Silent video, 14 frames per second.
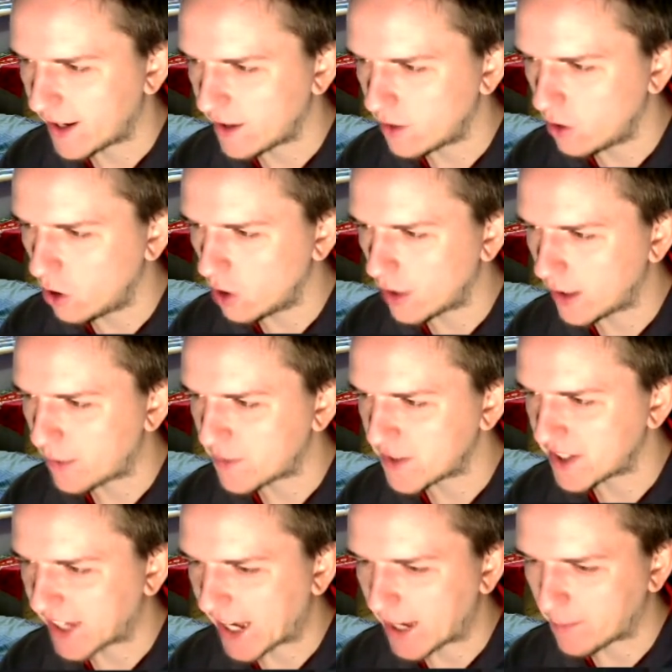not long left in
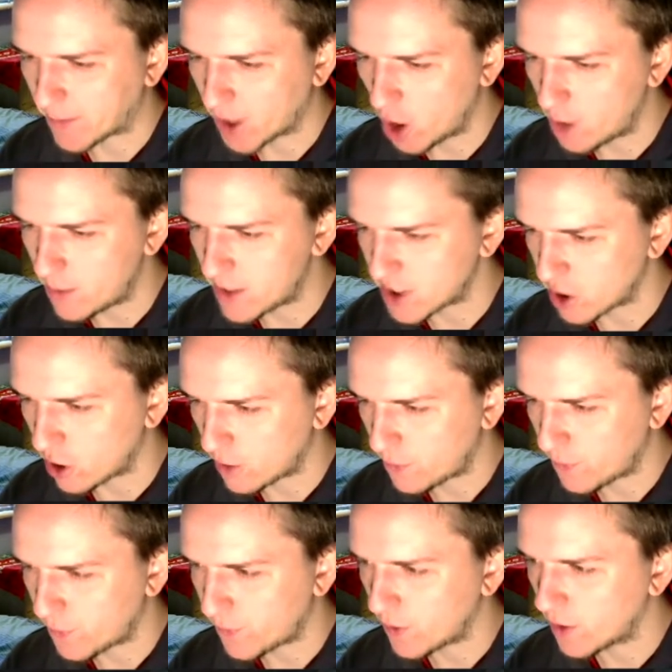the game. Gomez
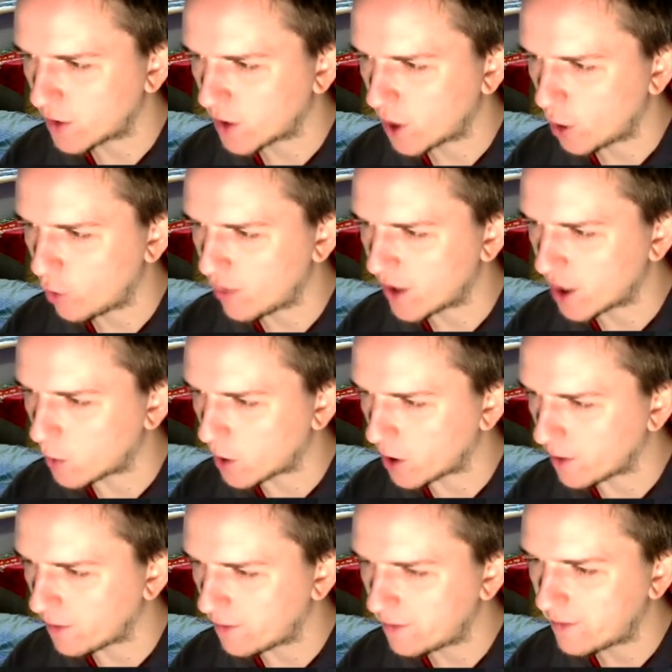off, Carrillo on,